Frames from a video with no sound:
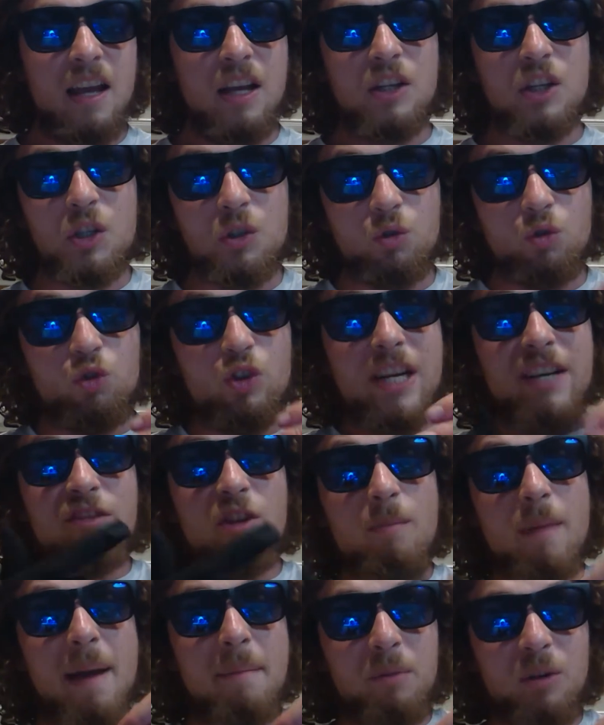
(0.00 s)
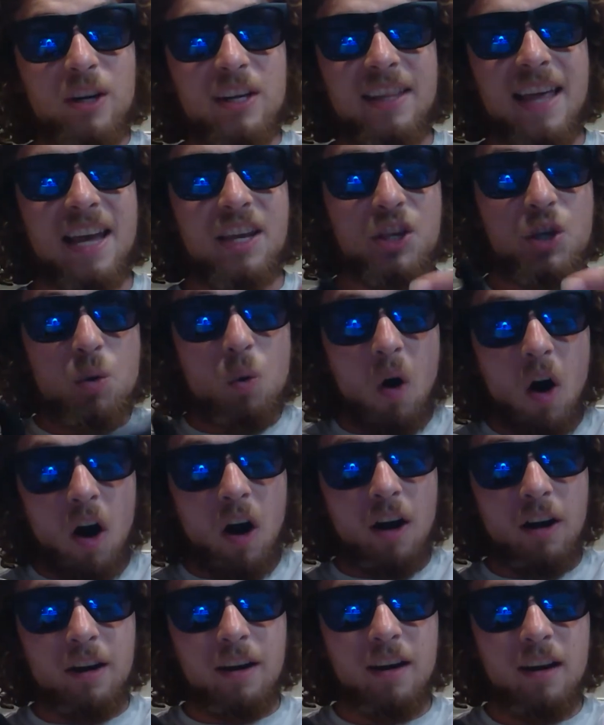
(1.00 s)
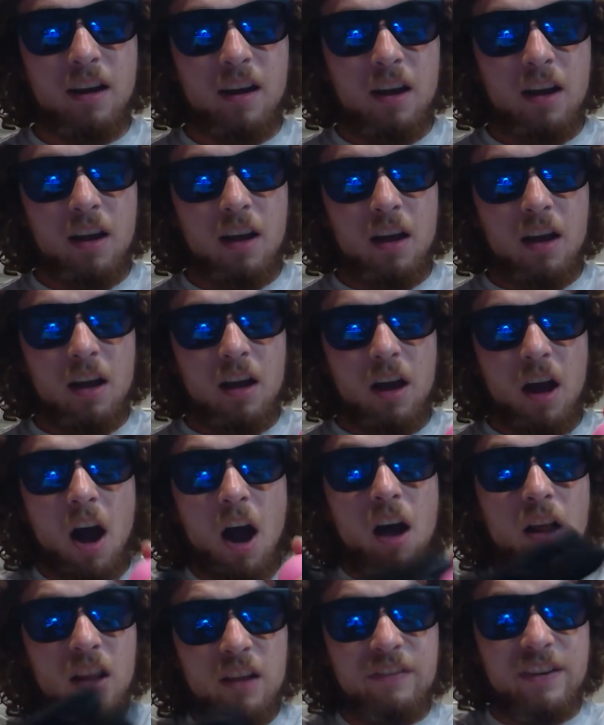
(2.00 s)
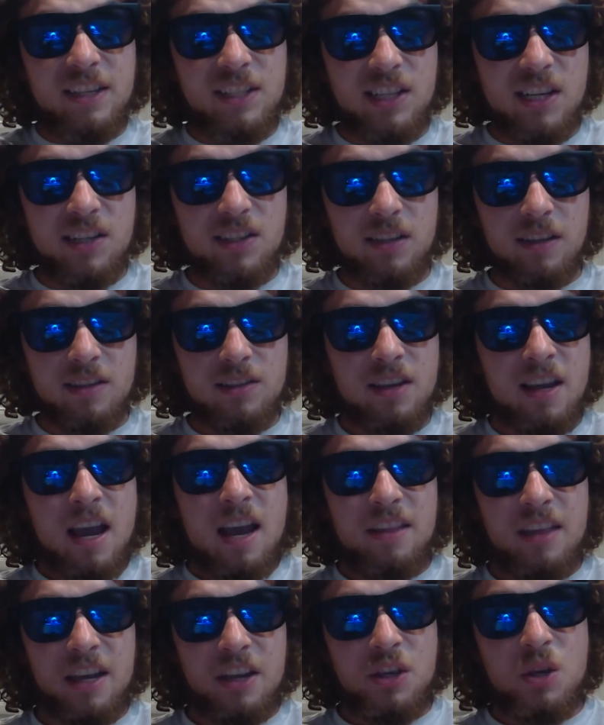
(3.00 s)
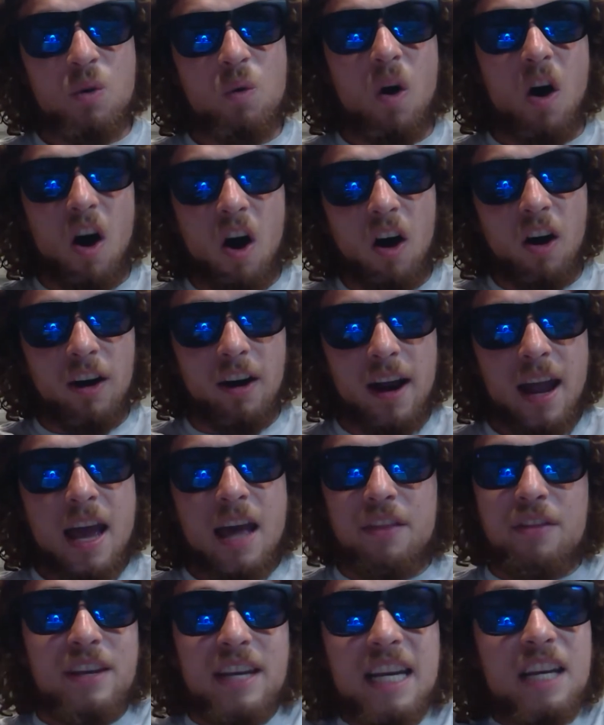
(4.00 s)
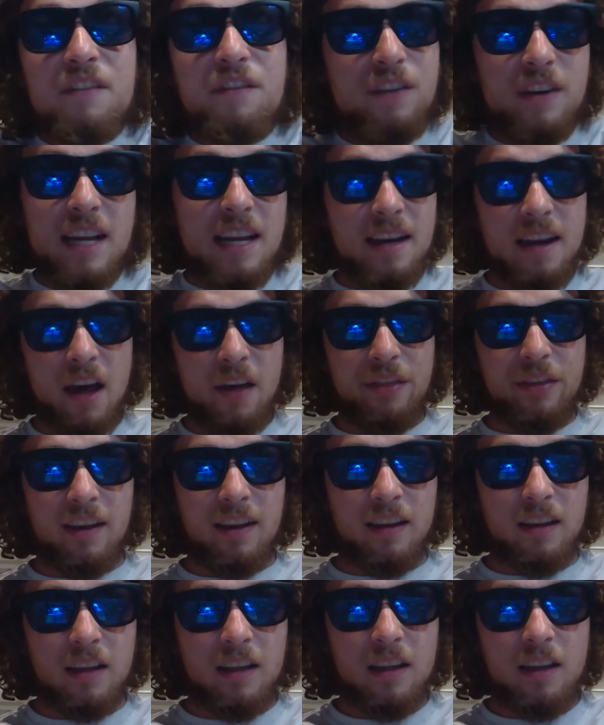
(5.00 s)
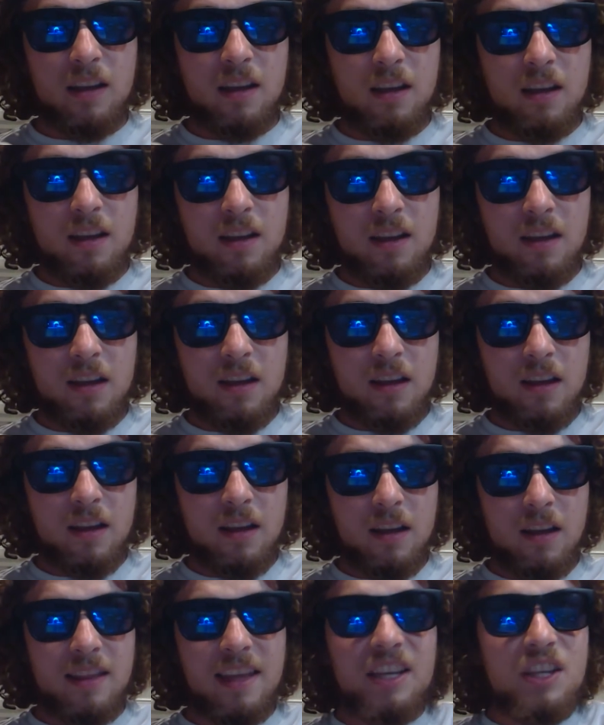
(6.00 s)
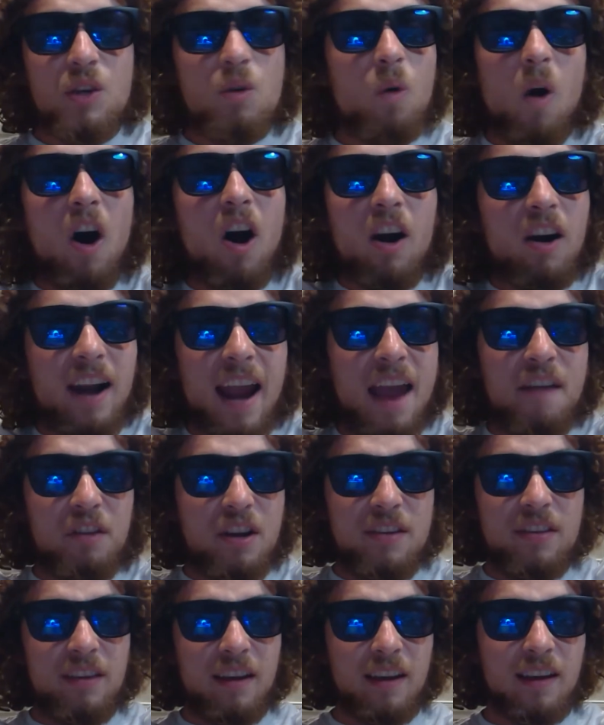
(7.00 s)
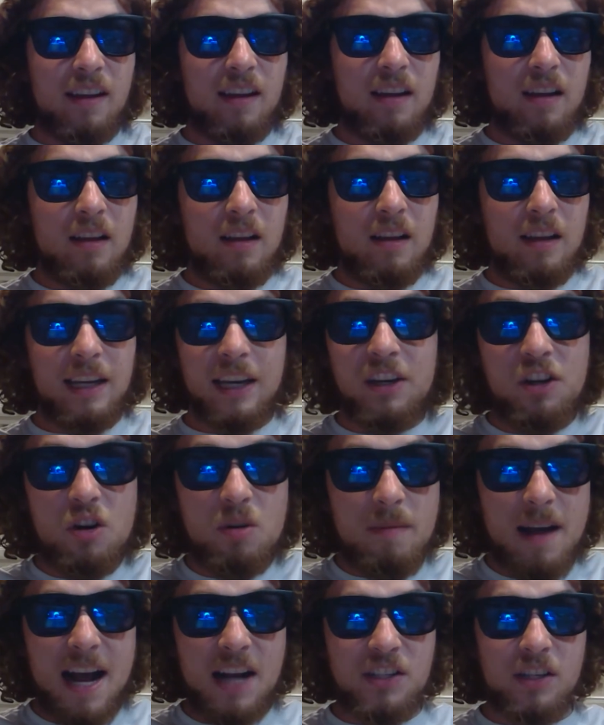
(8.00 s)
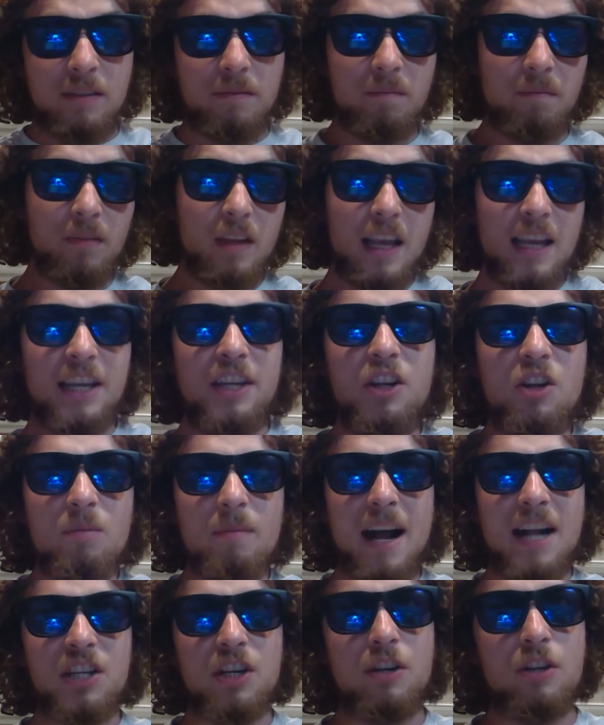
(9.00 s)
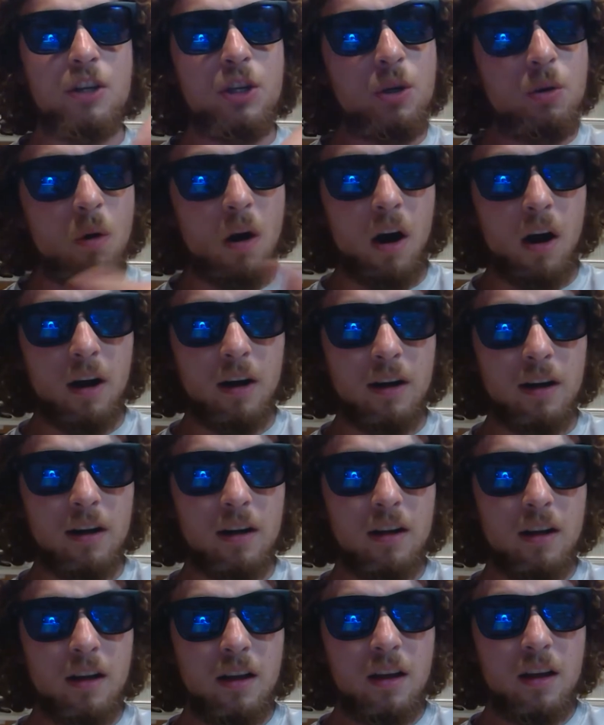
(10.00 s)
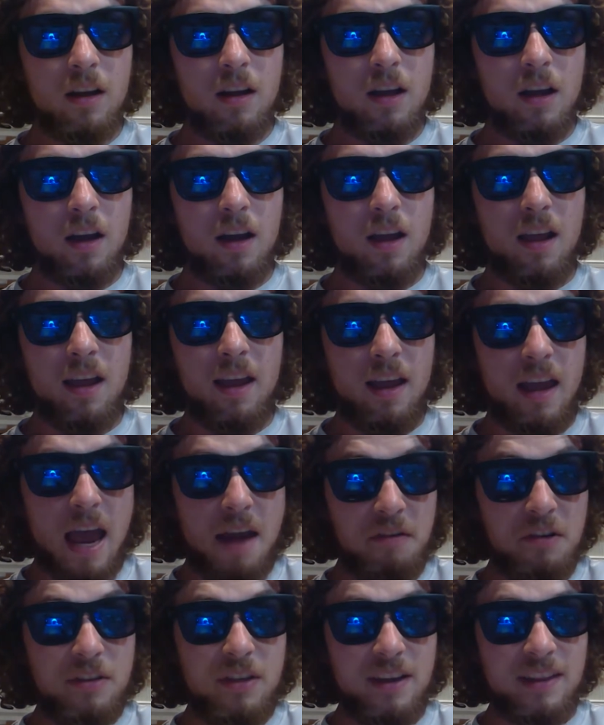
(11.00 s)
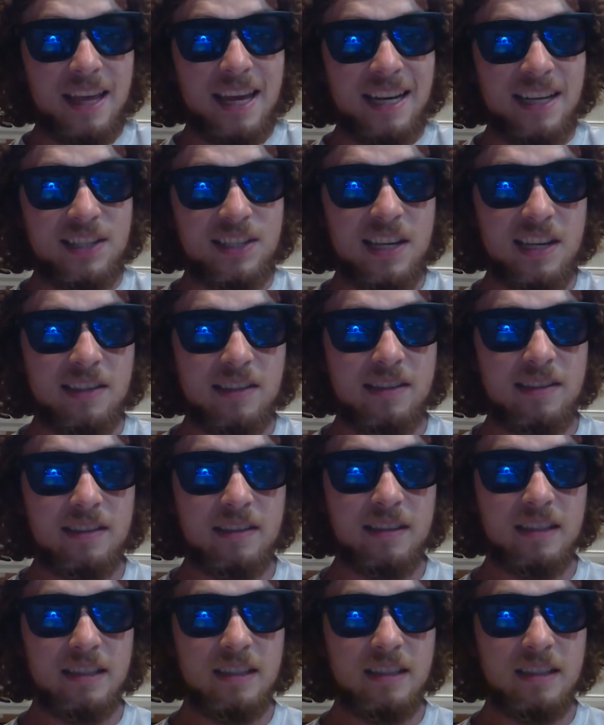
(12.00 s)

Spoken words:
Just remembering that you are all of existence, that you are the infinite nothing, that you are everything. Can you imagine? You are everything that exists?